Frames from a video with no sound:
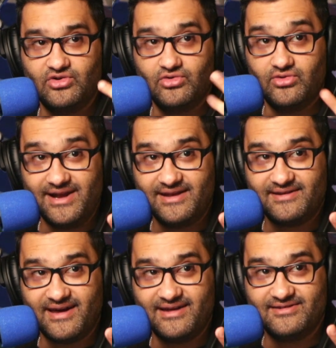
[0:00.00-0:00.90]
Reddit
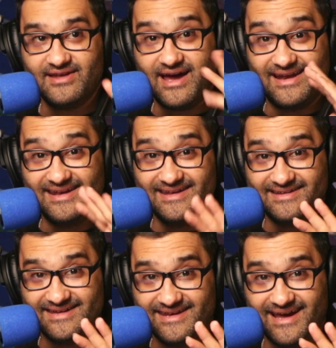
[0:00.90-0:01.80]
ads, and
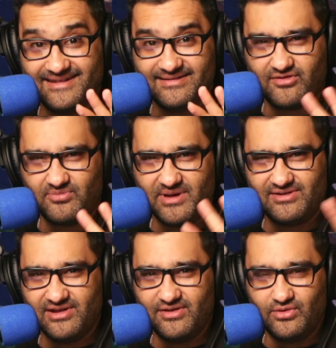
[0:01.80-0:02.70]
LinkedIn ads. I've
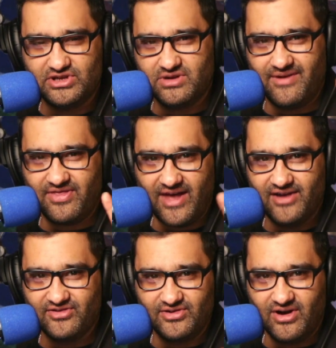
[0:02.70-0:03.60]
spent in the region of
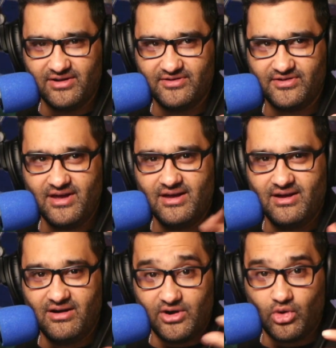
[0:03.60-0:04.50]
$1,000
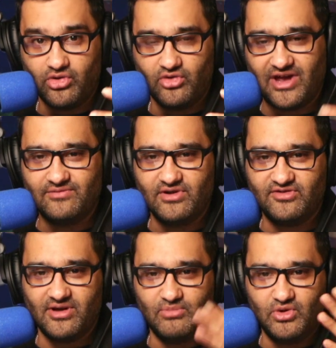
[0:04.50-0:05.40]
on all of those
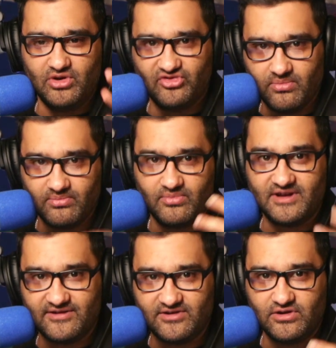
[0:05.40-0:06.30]
adverts. I'm doing some
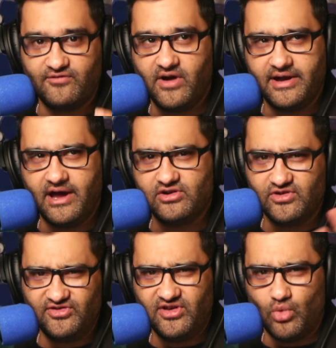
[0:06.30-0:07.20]
testing to find out,
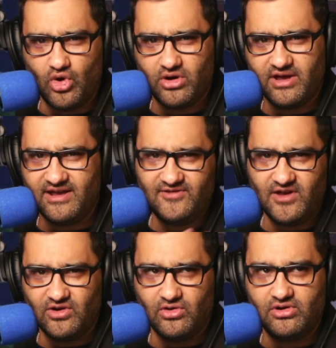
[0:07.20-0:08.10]
does it work? Is
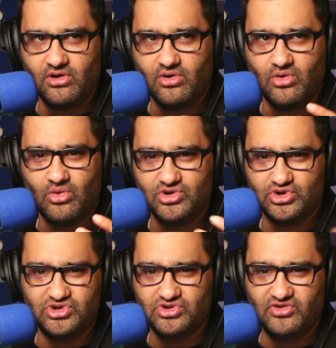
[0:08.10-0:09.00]
it good?
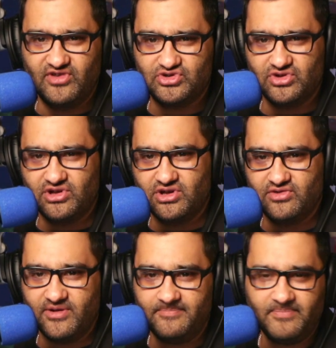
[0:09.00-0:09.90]
Should you use it? Shouldn't you
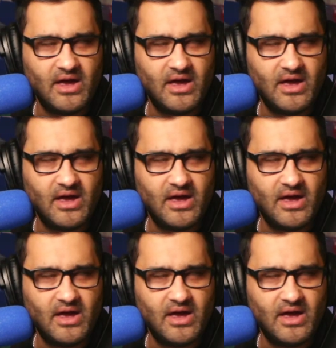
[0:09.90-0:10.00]
use it?